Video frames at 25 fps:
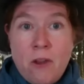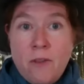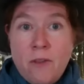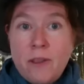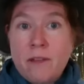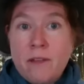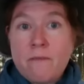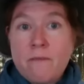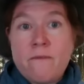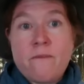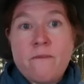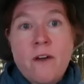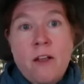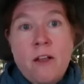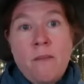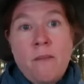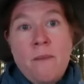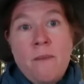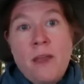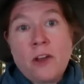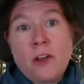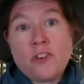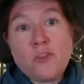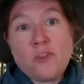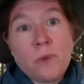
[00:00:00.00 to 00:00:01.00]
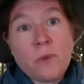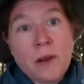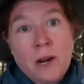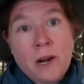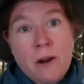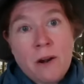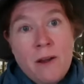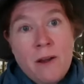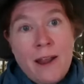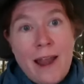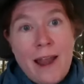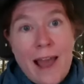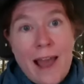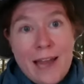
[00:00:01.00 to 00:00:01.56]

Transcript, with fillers: You can follow me on Twitter at